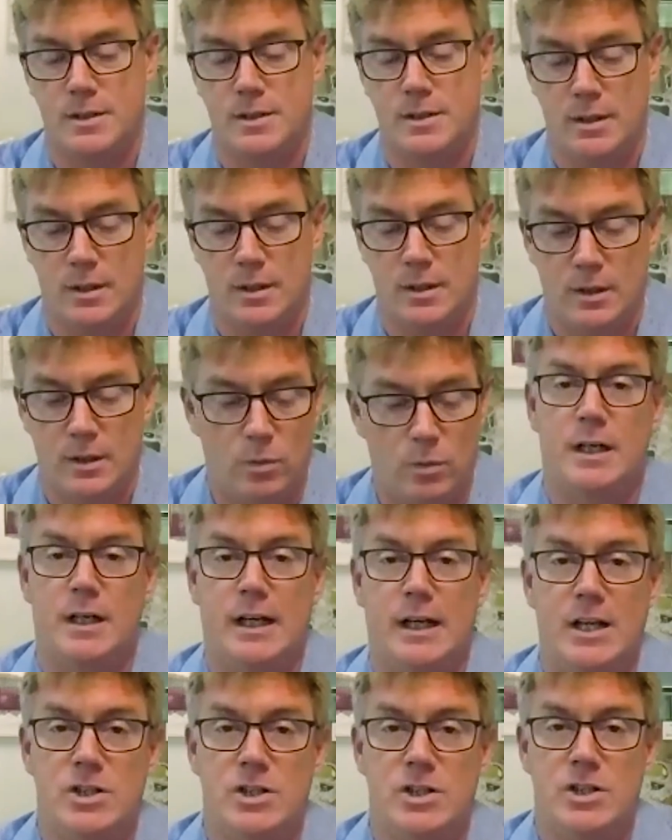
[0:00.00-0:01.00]
ways that an
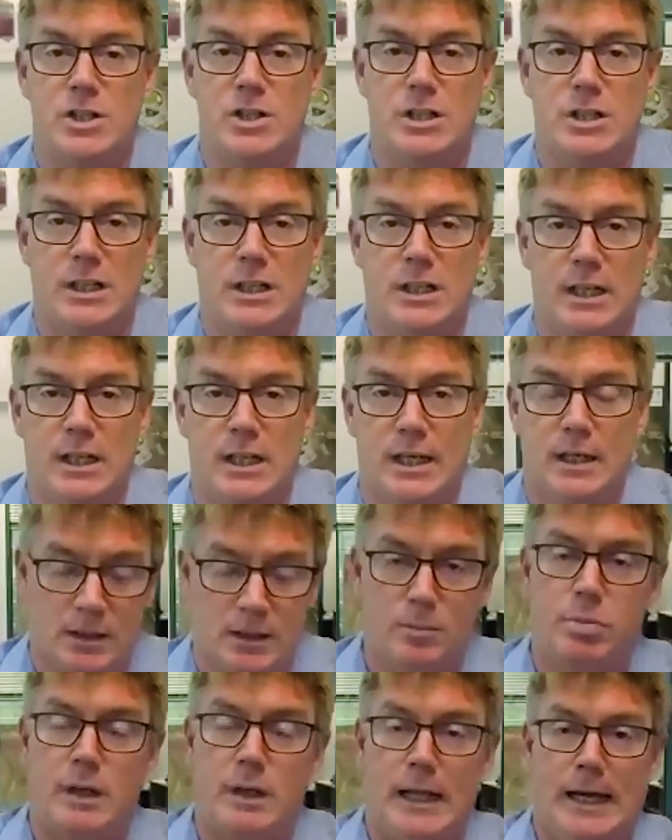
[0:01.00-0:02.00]
engineer can
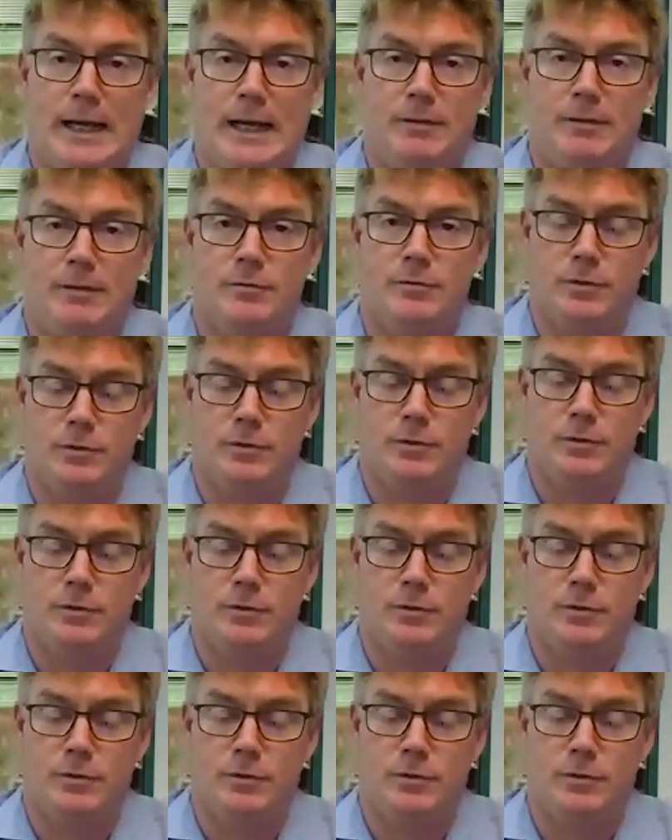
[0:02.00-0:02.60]
plan for.